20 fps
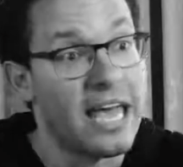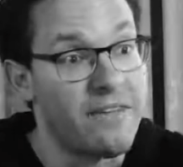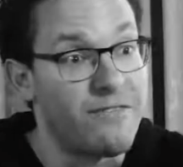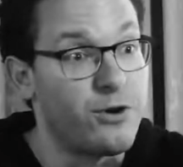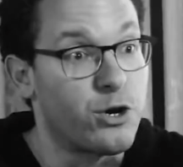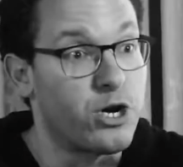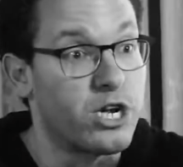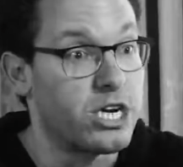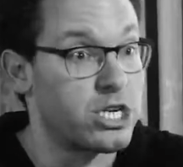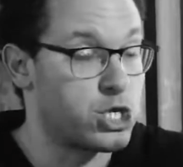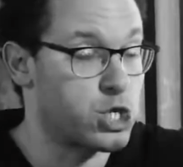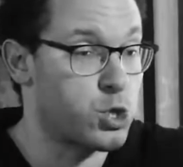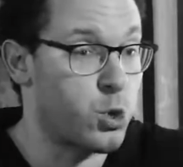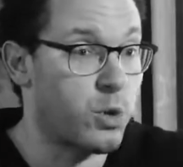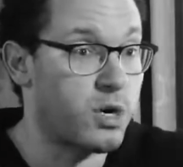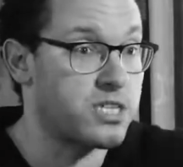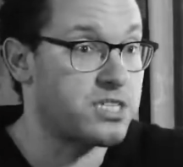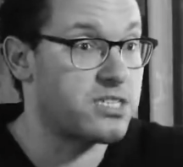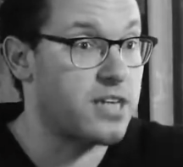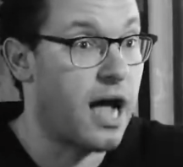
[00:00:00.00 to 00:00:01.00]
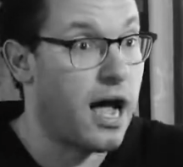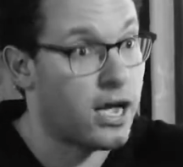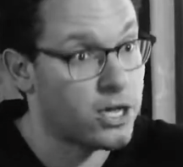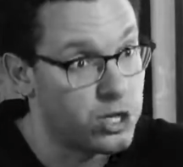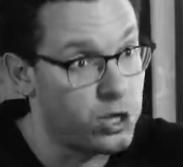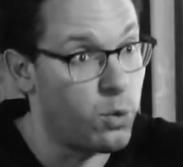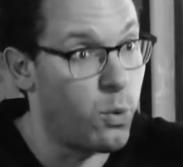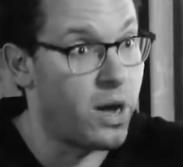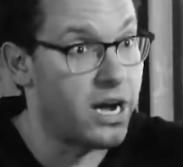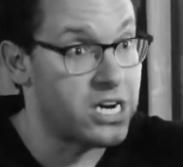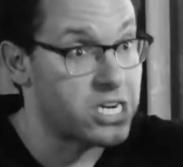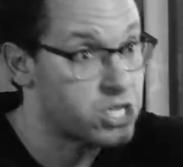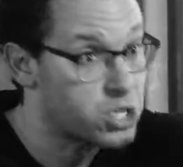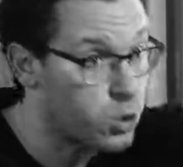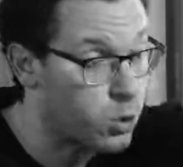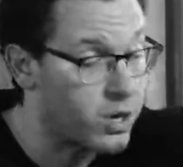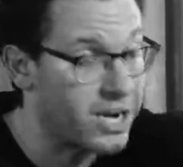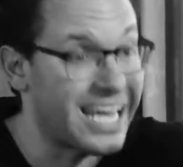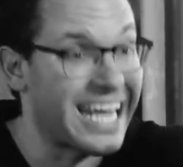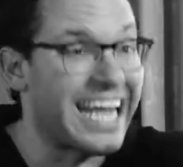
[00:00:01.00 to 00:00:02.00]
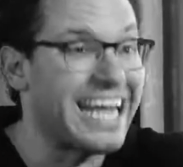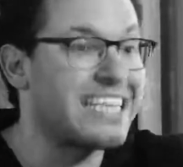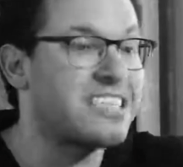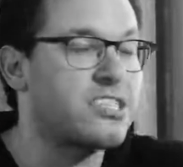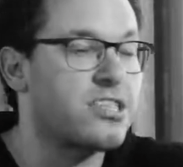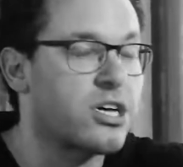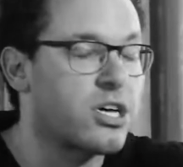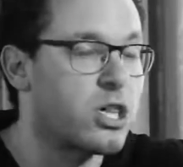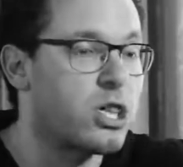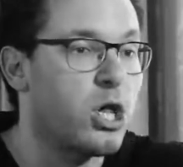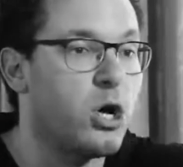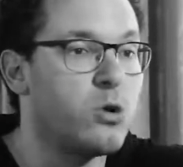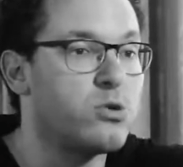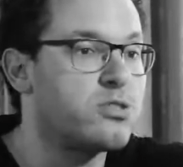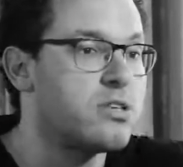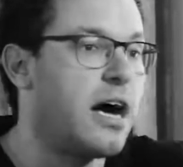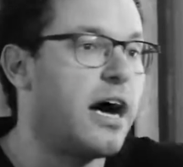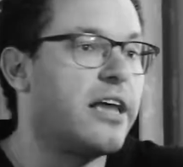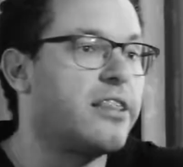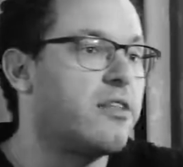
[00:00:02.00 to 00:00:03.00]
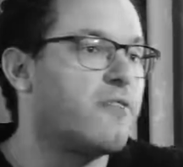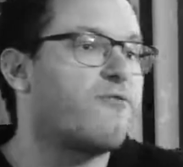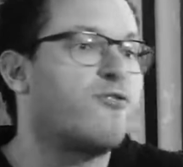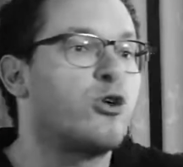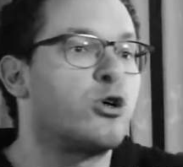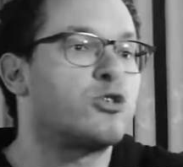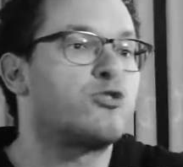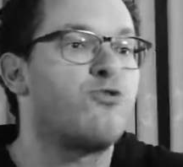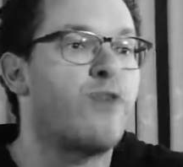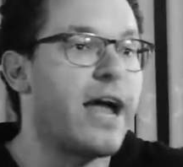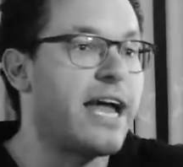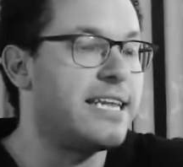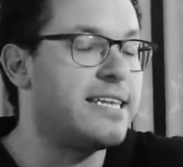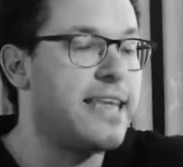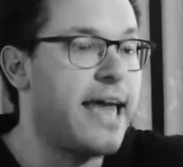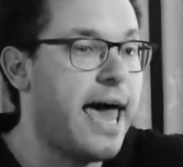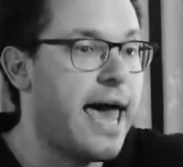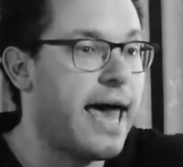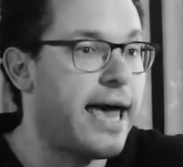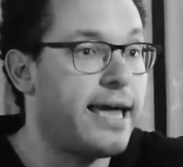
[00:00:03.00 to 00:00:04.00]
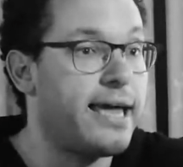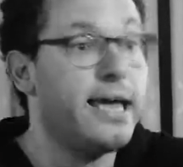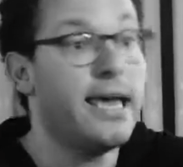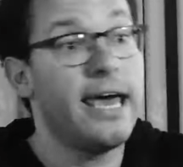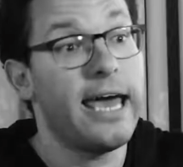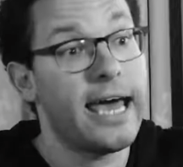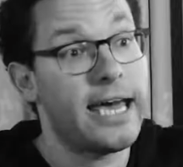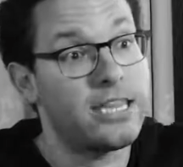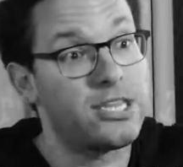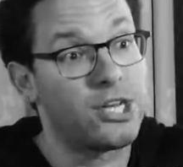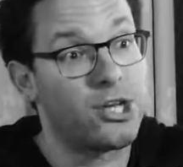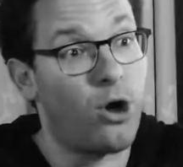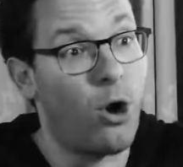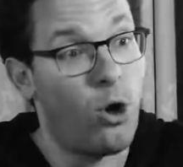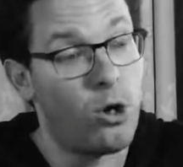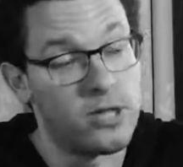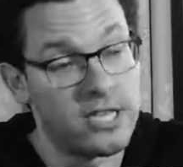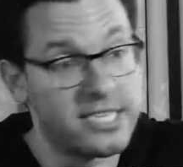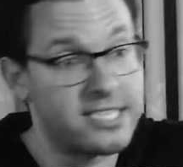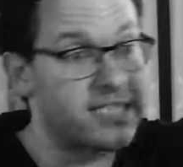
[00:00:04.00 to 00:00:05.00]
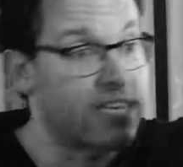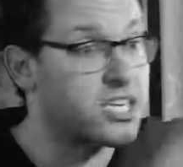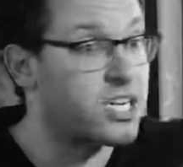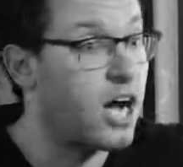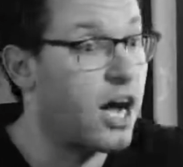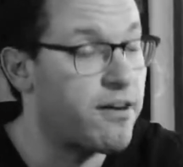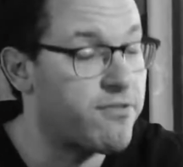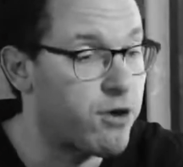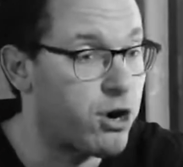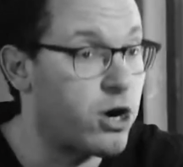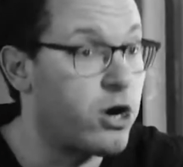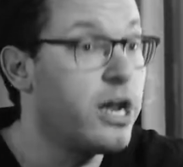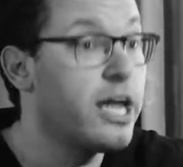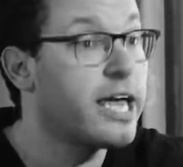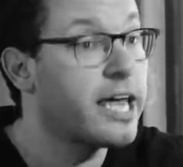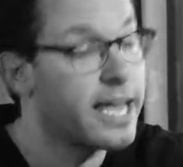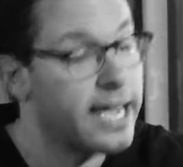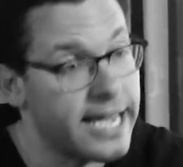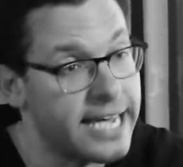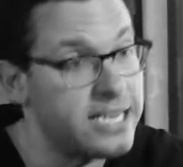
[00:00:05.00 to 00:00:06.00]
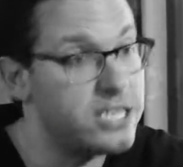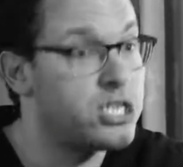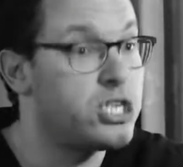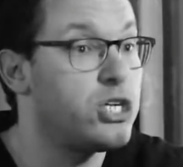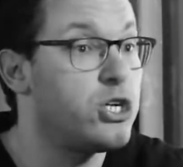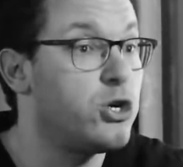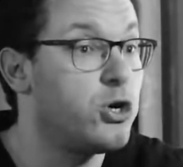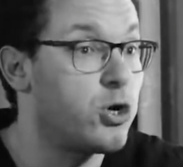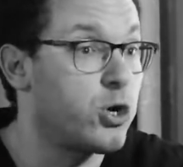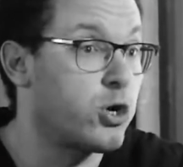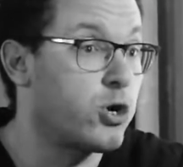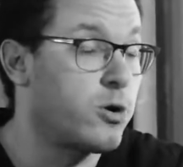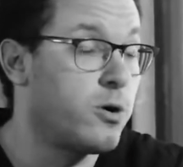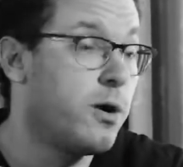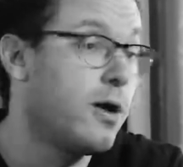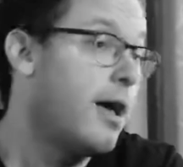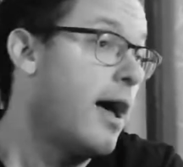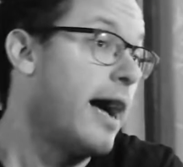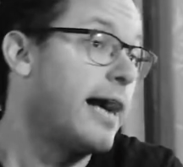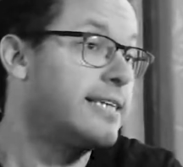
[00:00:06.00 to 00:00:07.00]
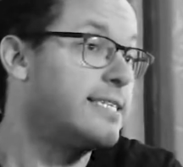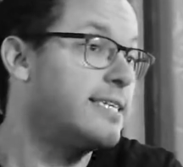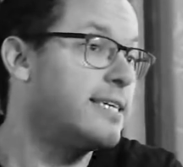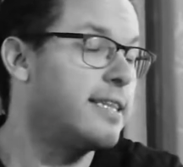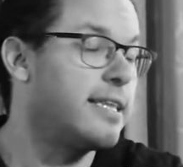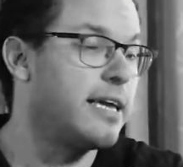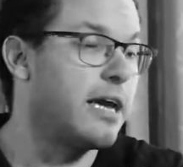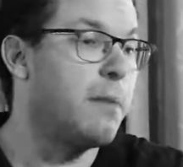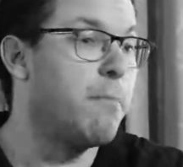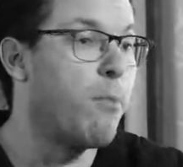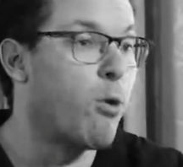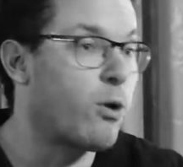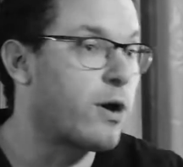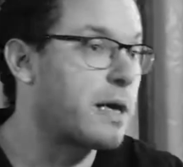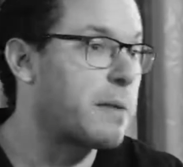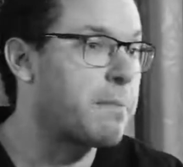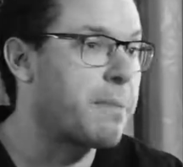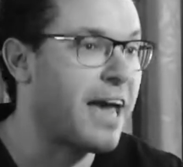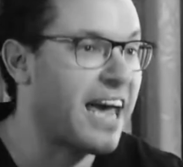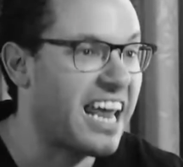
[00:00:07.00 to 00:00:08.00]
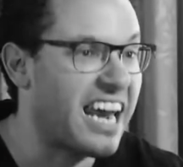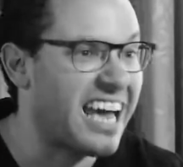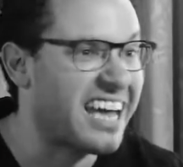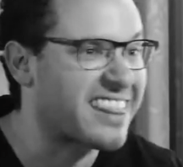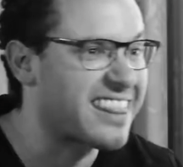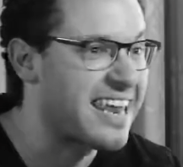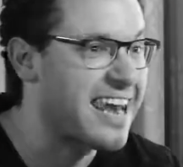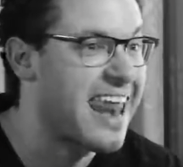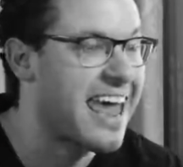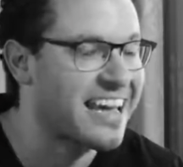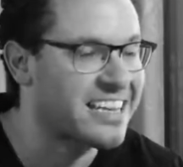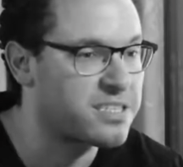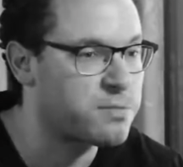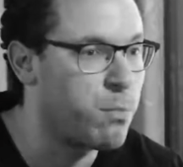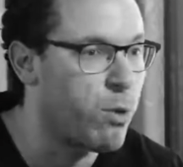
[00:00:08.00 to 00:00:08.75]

if you're going to short a stock, you want to short it into the close on the first red day. And the goal is to cover into your, ideally, a morning panic the next